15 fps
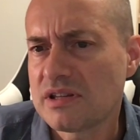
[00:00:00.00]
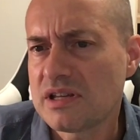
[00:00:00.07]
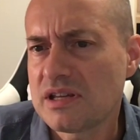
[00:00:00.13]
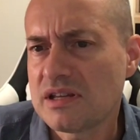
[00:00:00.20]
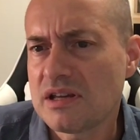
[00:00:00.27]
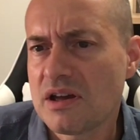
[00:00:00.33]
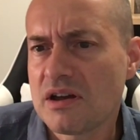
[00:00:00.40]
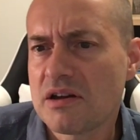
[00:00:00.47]

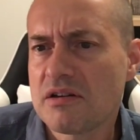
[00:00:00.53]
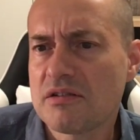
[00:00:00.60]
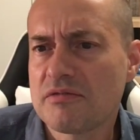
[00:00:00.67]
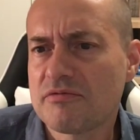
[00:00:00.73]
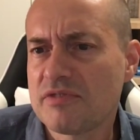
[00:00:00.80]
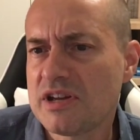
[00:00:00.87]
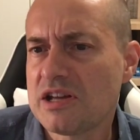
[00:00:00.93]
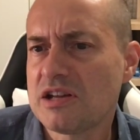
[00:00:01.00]
the
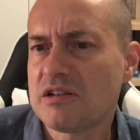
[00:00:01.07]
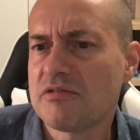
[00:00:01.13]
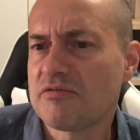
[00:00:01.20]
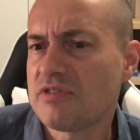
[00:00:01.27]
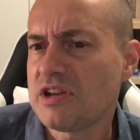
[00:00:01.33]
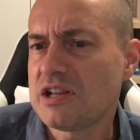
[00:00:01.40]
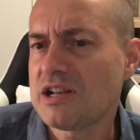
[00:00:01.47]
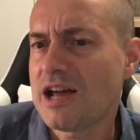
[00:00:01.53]

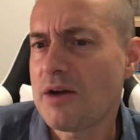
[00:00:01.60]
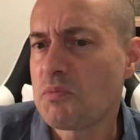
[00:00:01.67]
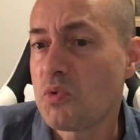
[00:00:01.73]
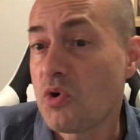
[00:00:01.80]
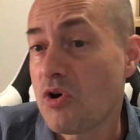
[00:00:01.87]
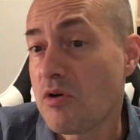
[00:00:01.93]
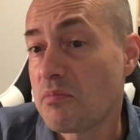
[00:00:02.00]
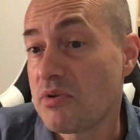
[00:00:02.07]
Vietnam War.